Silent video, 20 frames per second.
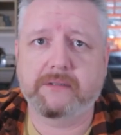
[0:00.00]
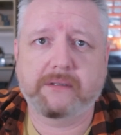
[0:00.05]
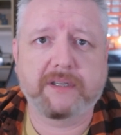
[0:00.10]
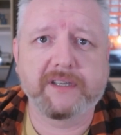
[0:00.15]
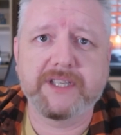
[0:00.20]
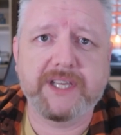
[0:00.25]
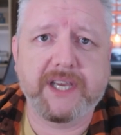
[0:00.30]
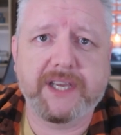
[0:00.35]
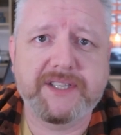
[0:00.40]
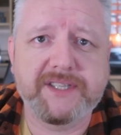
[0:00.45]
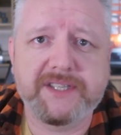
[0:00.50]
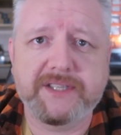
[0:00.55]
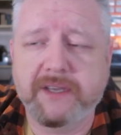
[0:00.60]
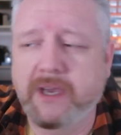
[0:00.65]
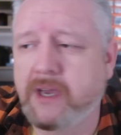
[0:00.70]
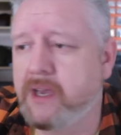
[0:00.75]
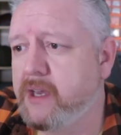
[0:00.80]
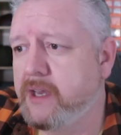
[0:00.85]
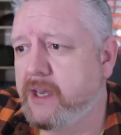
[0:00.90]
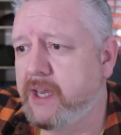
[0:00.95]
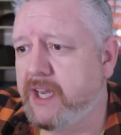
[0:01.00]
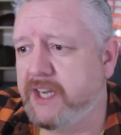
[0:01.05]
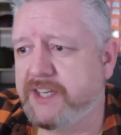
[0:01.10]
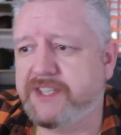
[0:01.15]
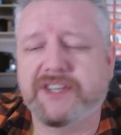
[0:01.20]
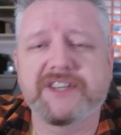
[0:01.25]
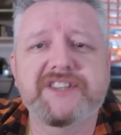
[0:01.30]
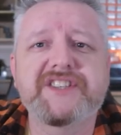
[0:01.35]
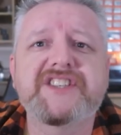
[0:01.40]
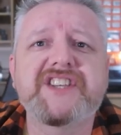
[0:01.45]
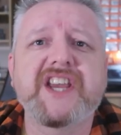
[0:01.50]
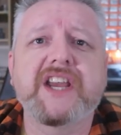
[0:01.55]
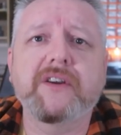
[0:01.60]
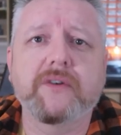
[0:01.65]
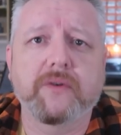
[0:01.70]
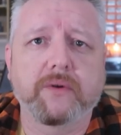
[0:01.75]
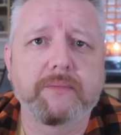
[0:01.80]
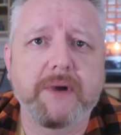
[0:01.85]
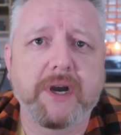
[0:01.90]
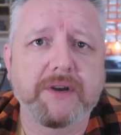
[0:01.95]
It's it's the
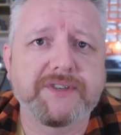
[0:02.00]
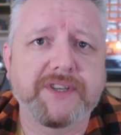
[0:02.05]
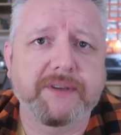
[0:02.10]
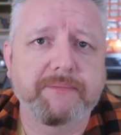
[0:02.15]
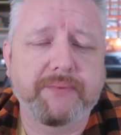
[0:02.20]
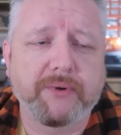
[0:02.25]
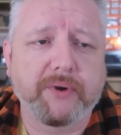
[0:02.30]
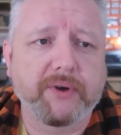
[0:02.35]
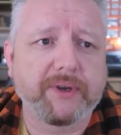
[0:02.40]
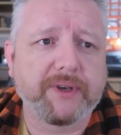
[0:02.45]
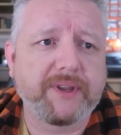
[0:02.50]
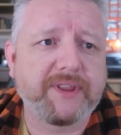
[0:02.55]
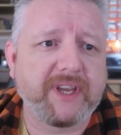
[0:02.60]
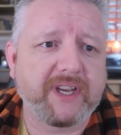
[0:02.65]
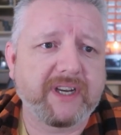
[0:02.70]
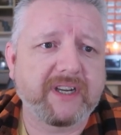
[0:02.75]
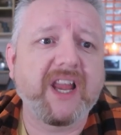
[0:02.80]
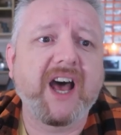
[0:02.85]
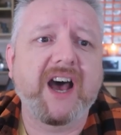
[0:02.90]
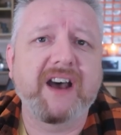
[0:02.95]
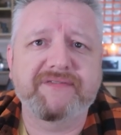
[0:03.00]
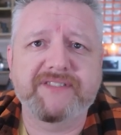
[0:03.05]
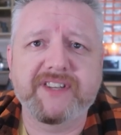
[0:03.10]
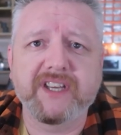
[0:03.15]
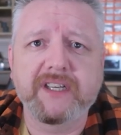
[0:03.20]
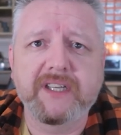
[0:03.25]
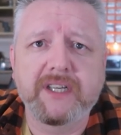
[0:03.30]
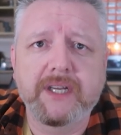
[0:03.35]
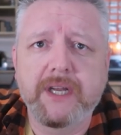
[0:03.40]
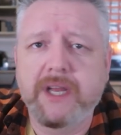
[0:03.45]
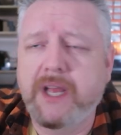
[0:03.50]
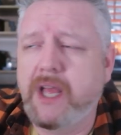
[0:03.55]
single most important thing. Laughter.